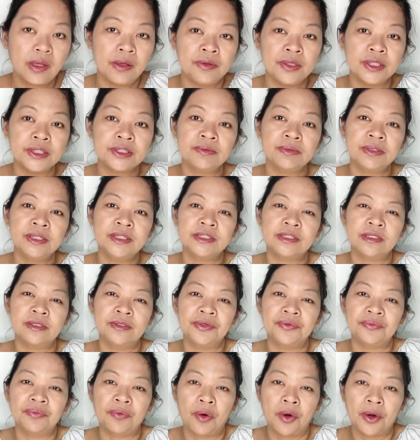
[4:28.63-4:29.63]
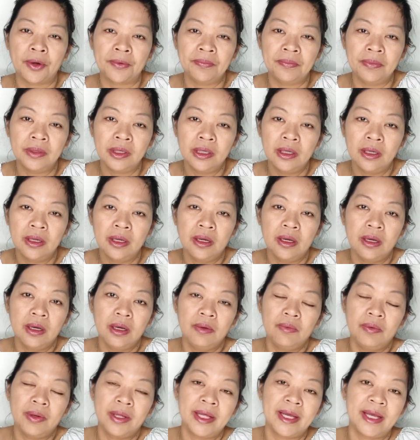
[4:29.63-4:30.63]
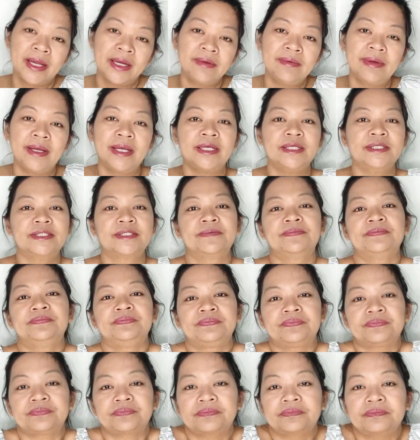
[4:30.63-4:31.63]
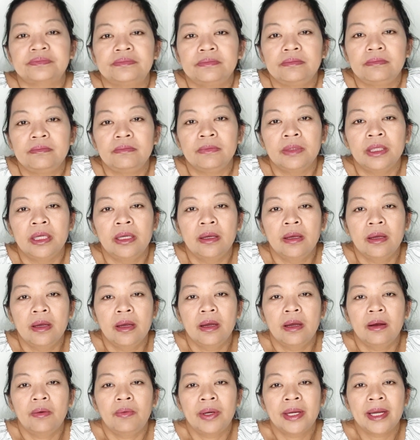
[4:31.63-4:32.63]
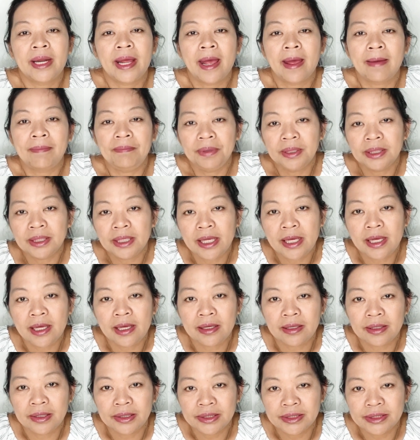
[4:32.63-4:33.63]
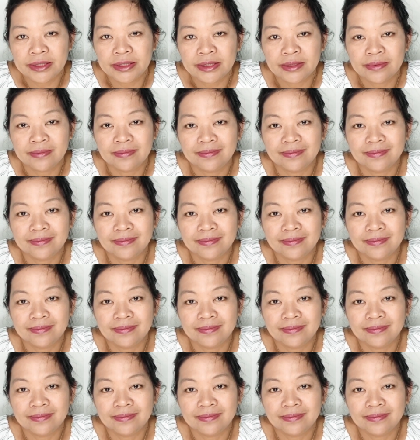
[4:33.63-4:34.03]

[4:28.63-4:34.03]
This one is lukewarm. Well, anyways, what happened is